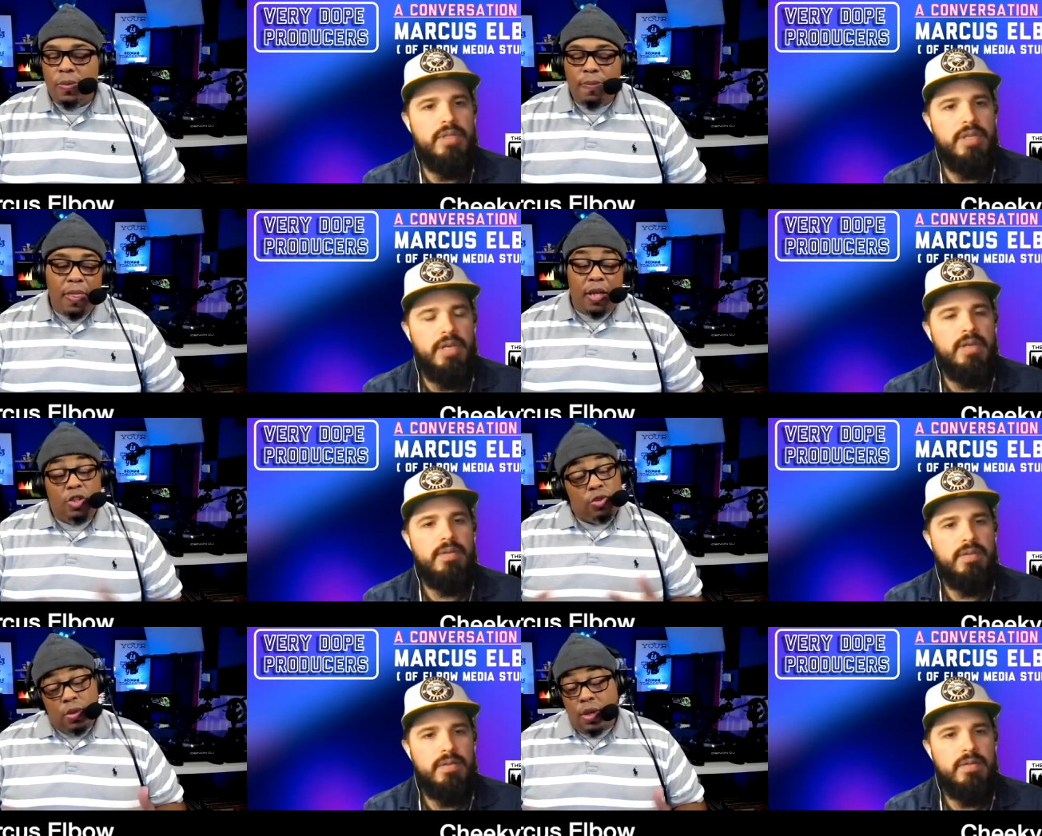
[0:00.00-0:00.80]
Speaker 1: Yeah.
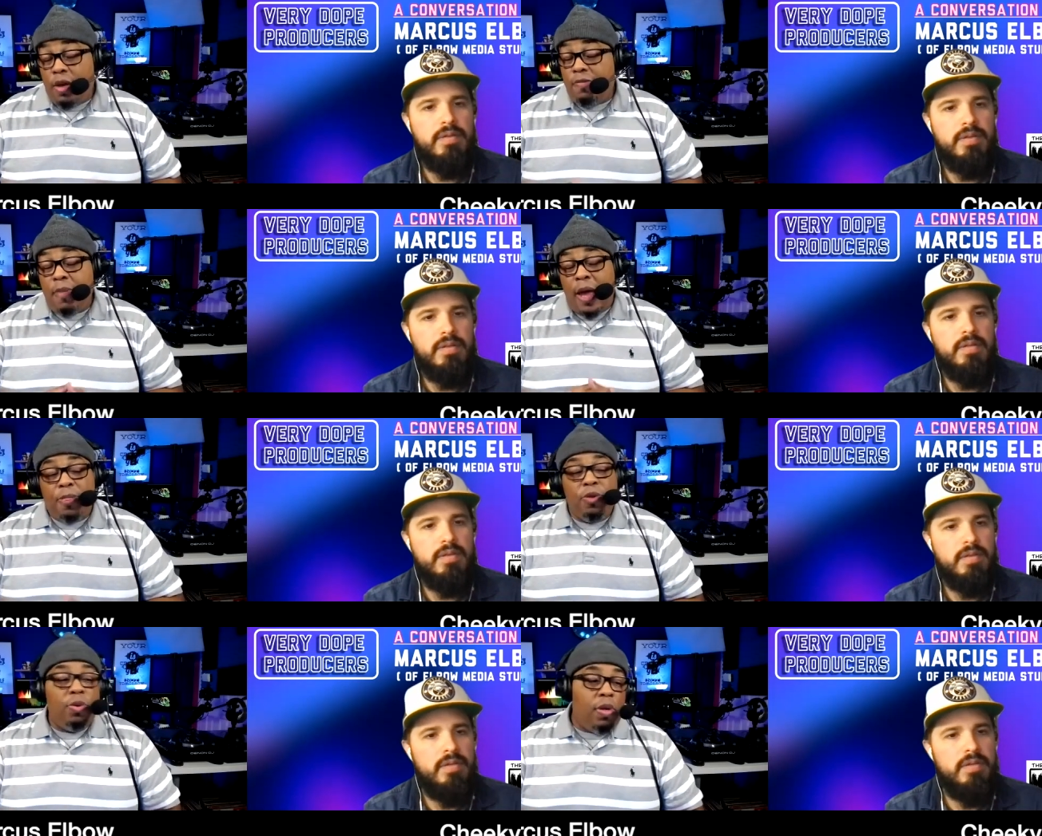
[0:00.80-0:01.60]
True enough,
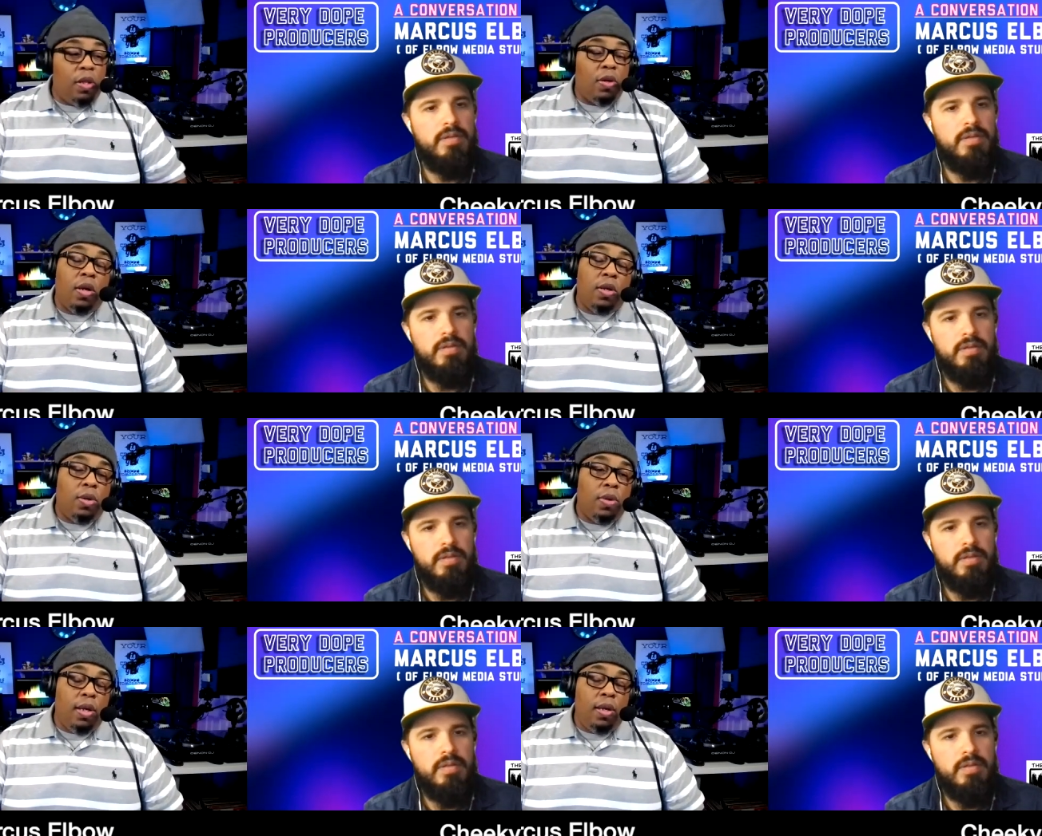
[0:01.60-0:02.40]
Matthew with
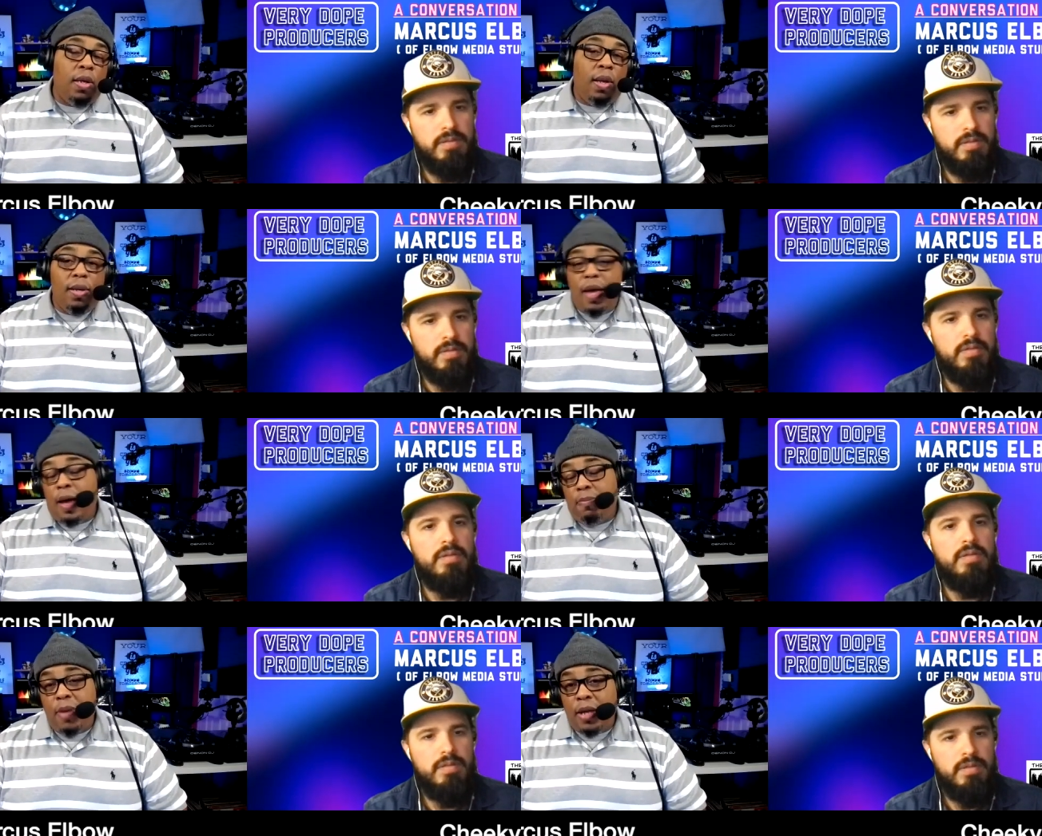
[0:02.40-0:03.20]
Audio Kit
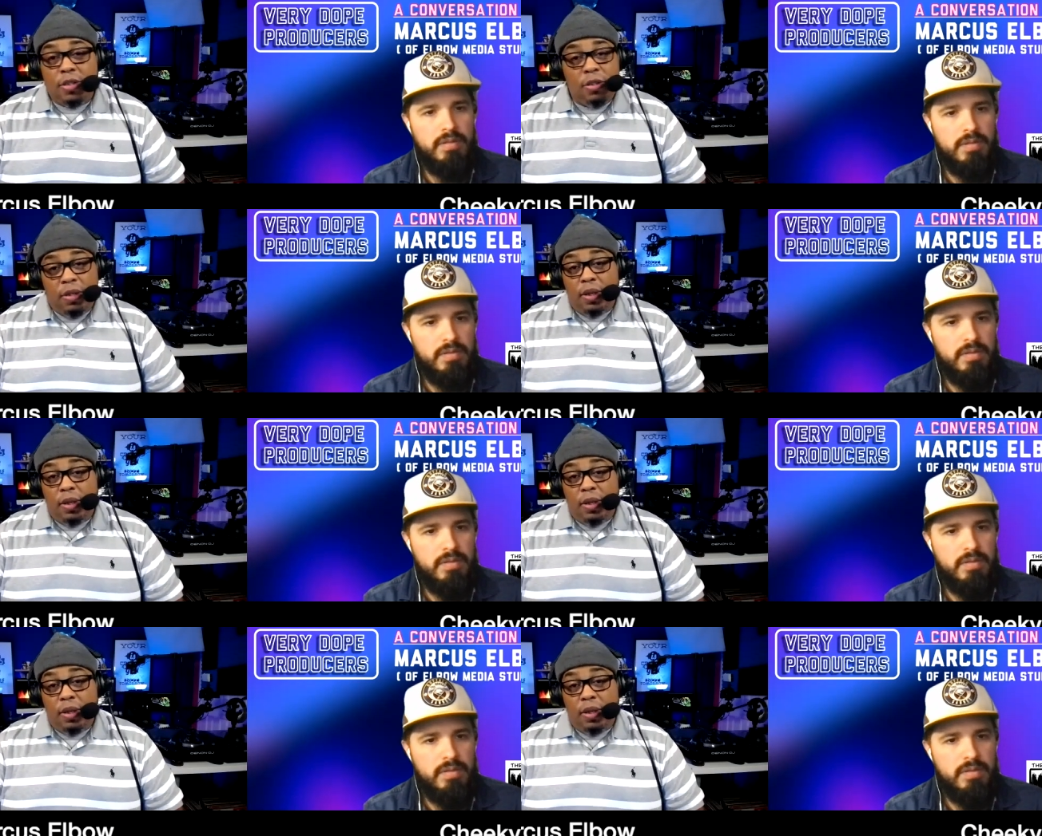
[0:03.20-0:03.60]
got back to me